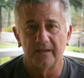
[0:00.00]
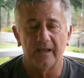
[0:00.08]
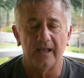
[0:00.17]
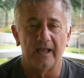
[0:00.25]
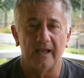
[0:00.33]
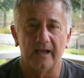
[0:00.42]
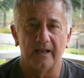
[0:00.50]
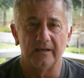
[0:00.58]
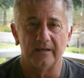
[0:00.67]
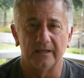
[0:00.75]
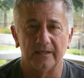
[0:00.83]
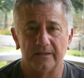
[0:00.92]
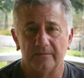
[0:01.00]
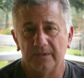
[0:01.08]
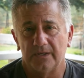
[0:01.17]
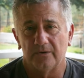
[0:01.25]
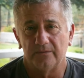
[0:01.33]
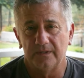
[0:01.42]
and we
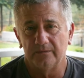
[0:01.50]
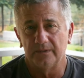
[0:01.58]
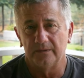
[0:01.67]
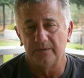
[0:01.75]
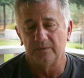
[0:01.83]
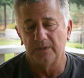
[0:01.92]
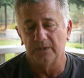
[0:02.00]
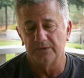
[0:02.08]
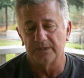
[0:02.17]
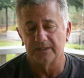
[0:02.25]
lose